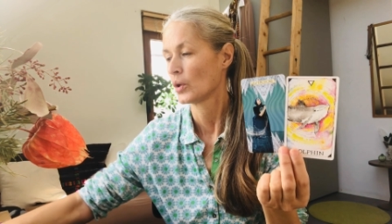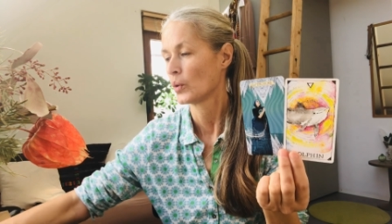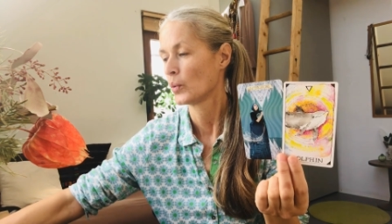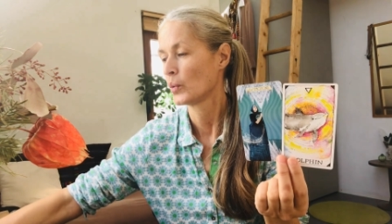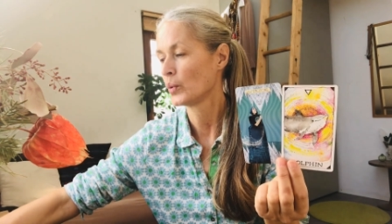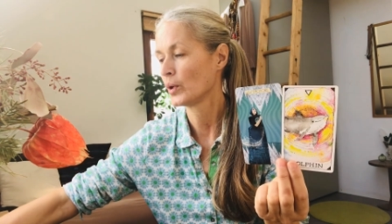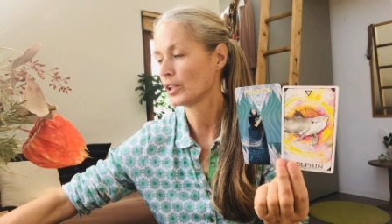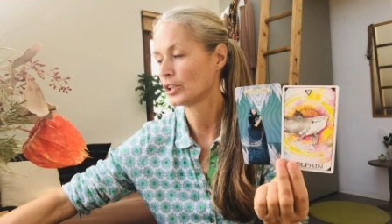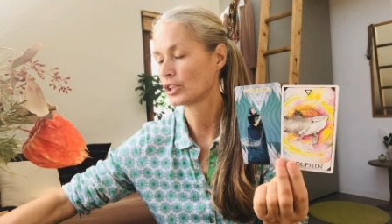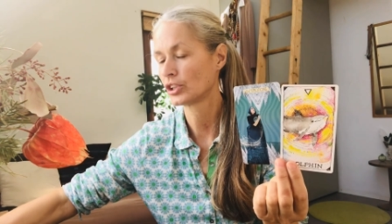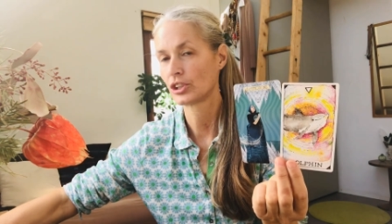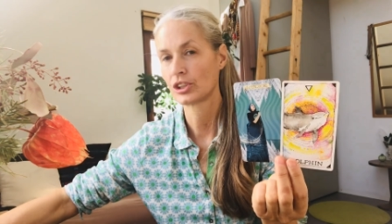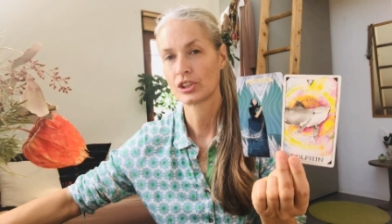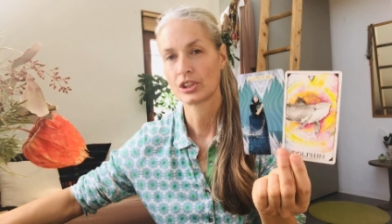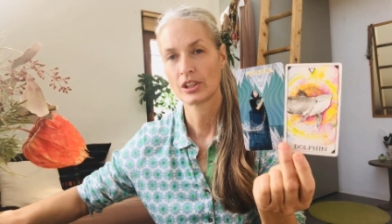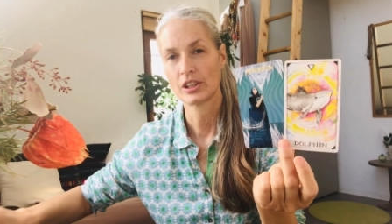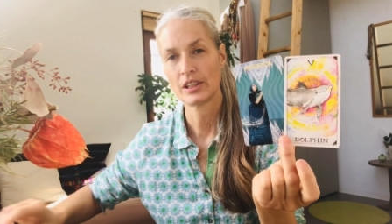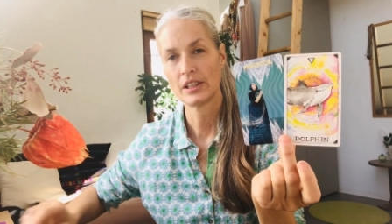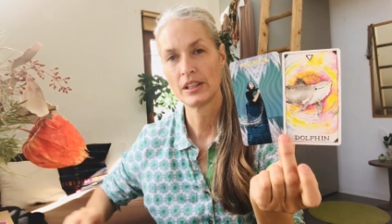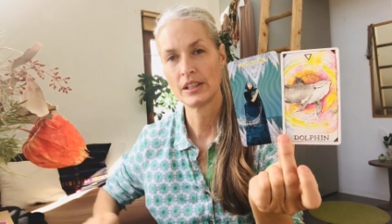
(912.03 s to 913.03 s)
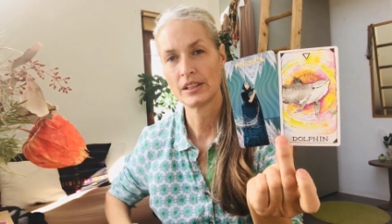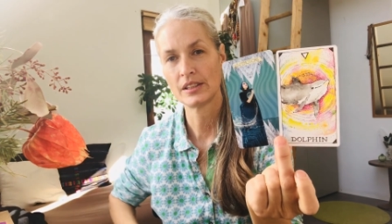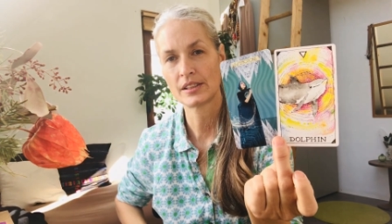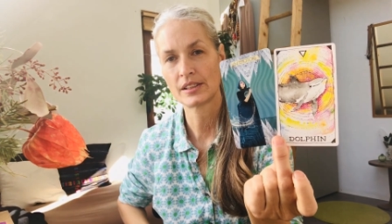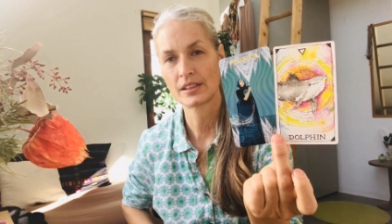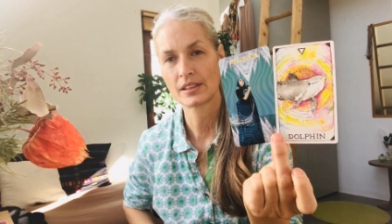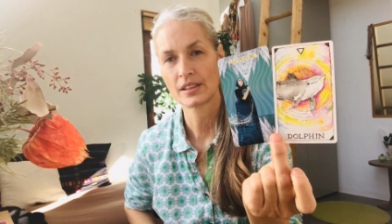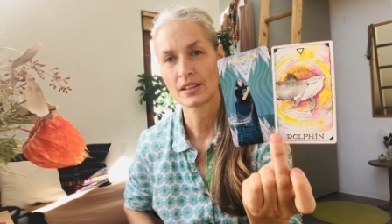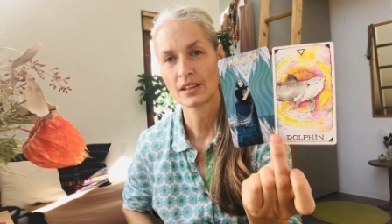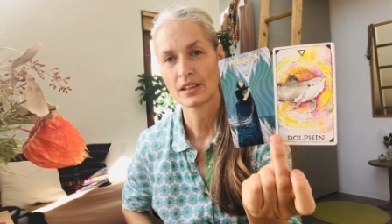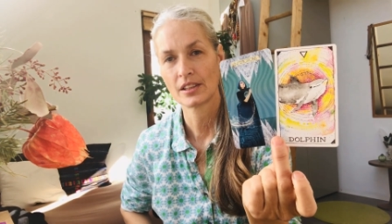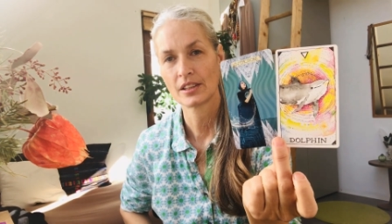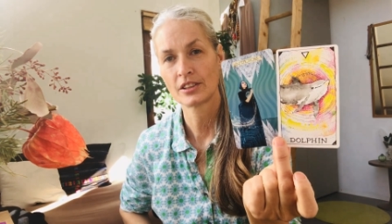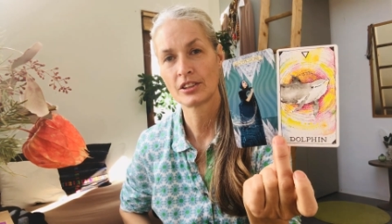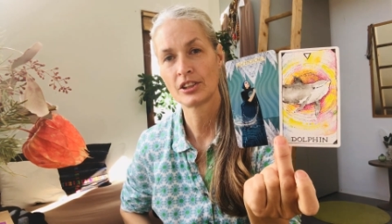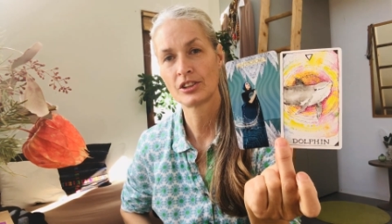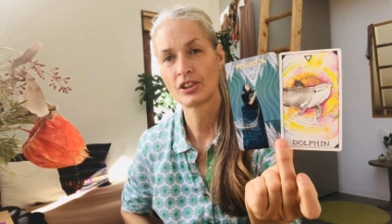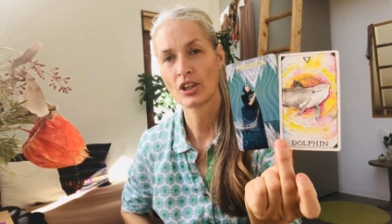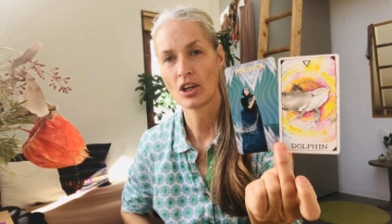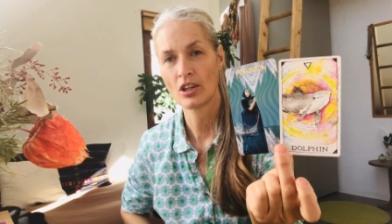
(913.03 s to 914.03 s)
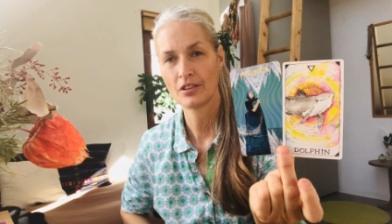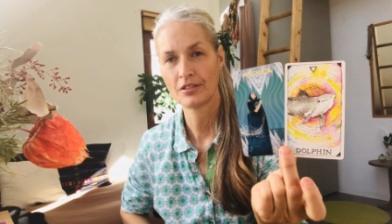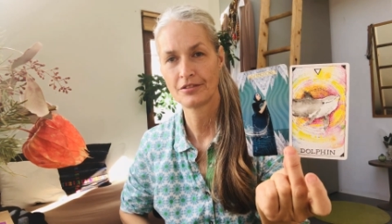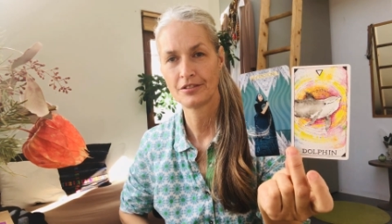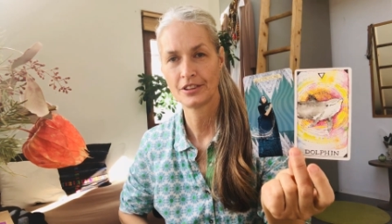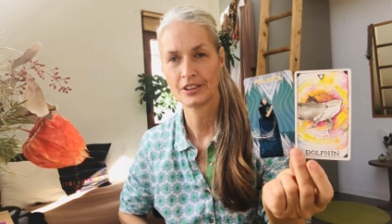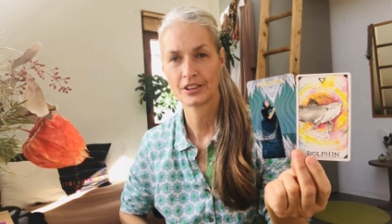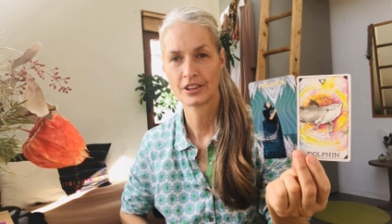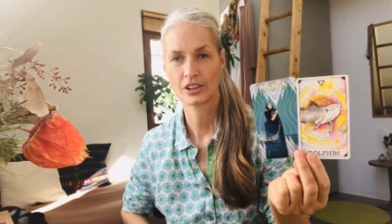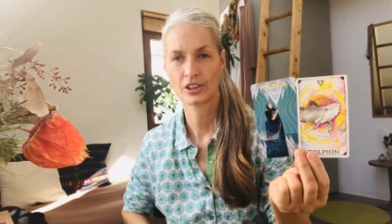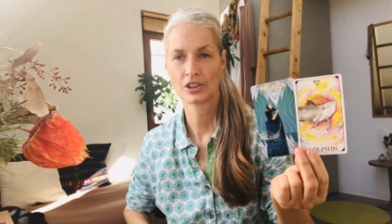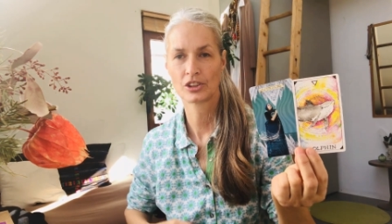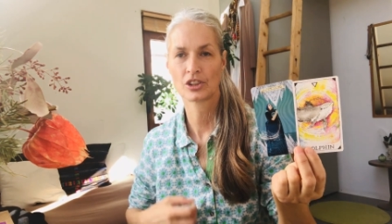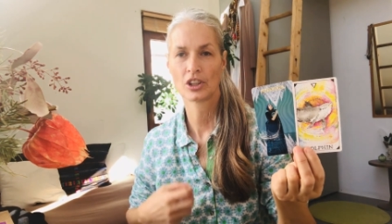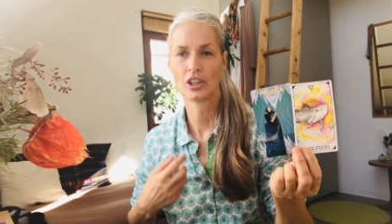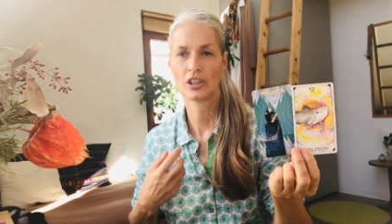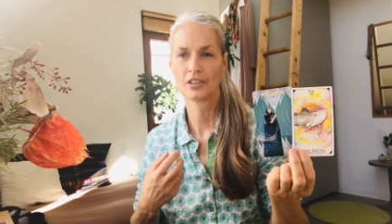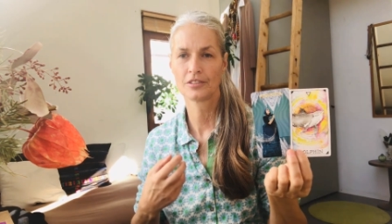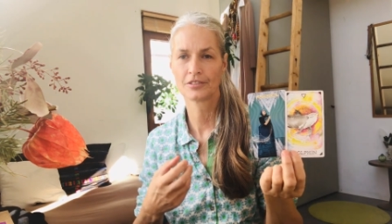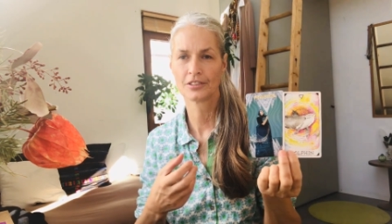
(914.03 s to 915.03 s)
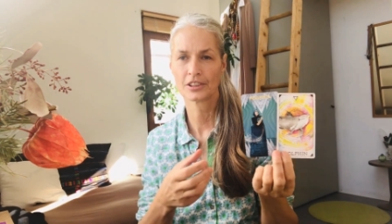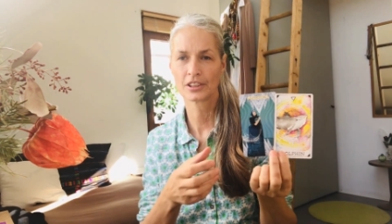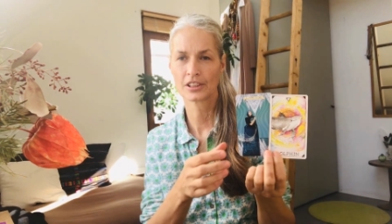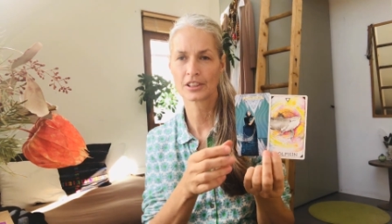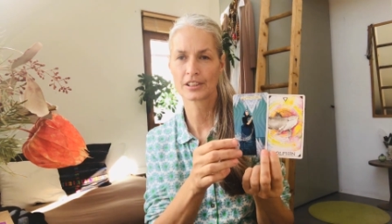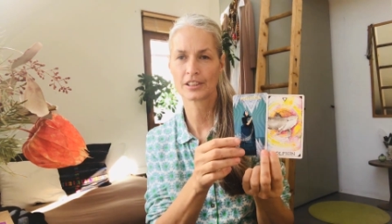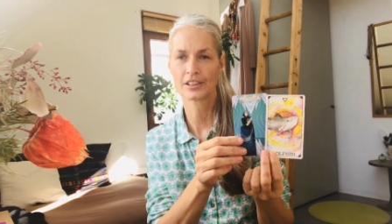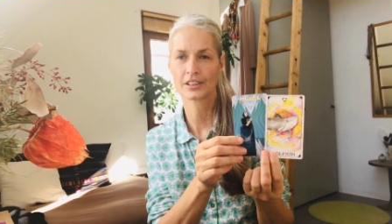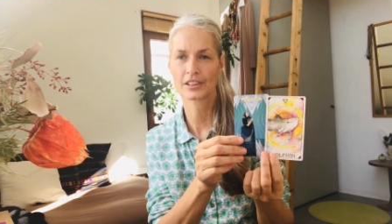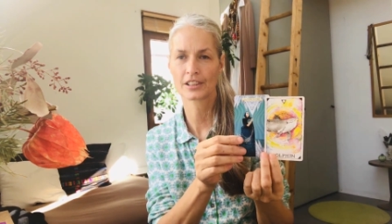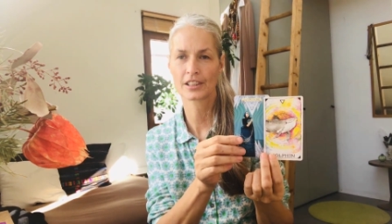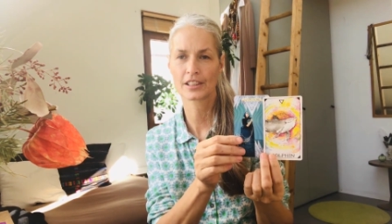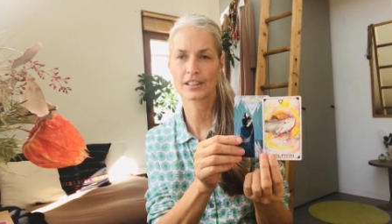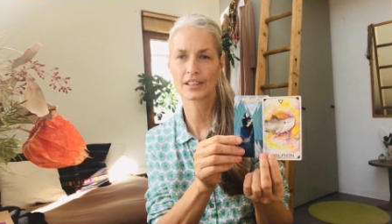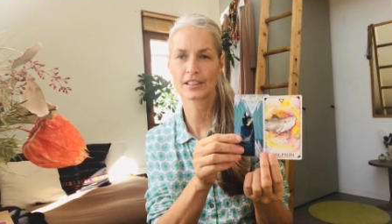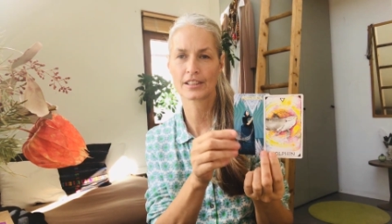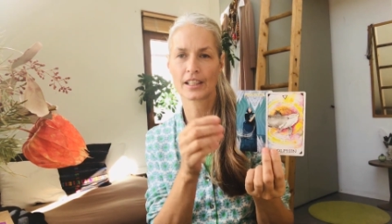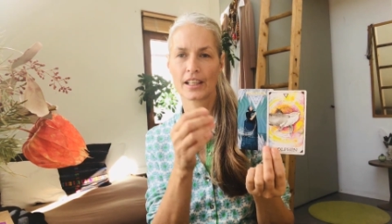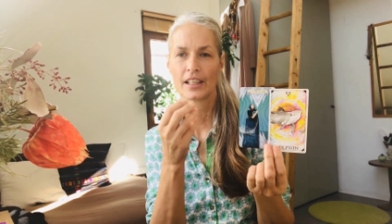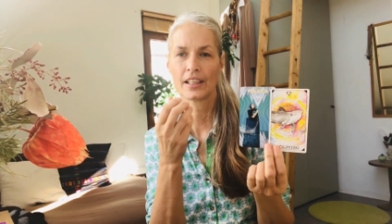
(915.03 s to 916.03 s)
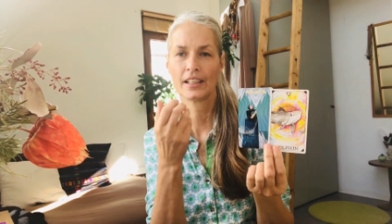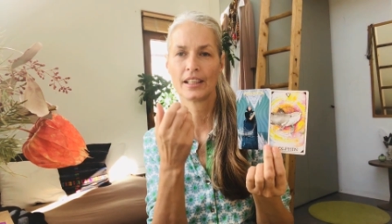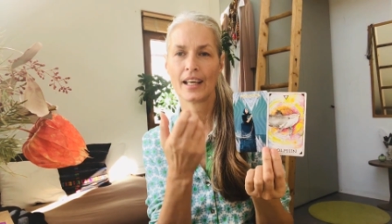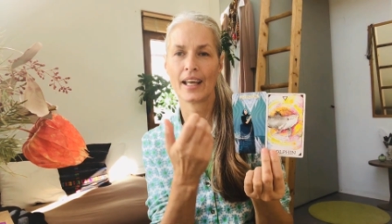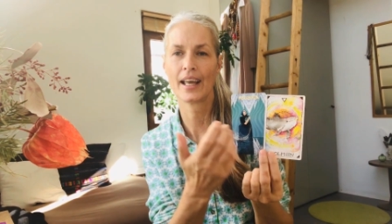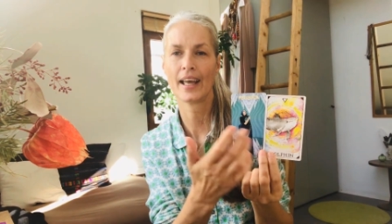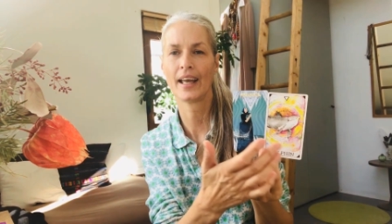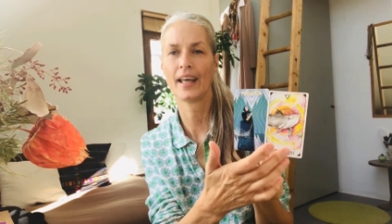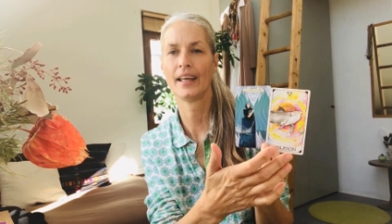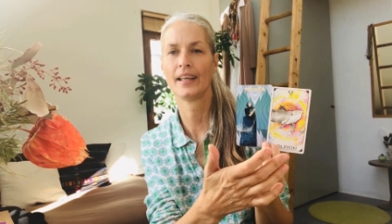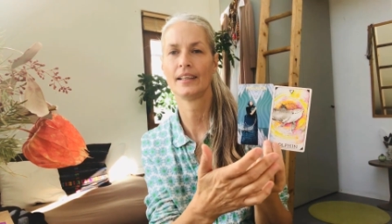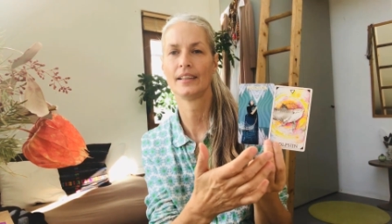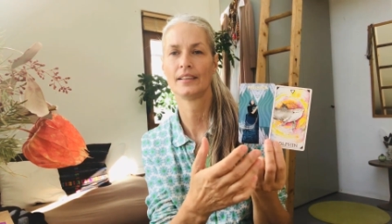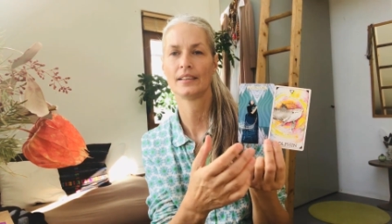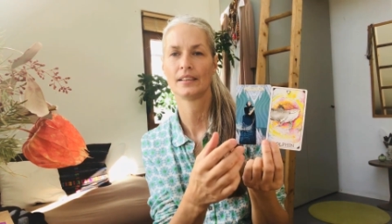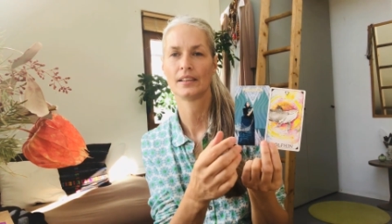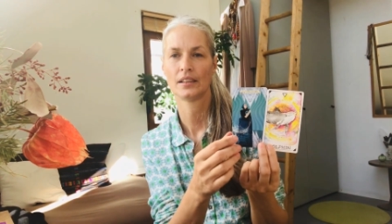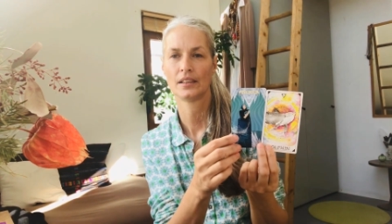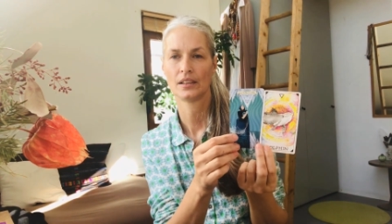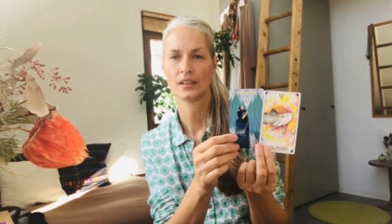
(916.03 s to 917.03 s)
which is the dolphin. And the dolphin is literally saying, hey,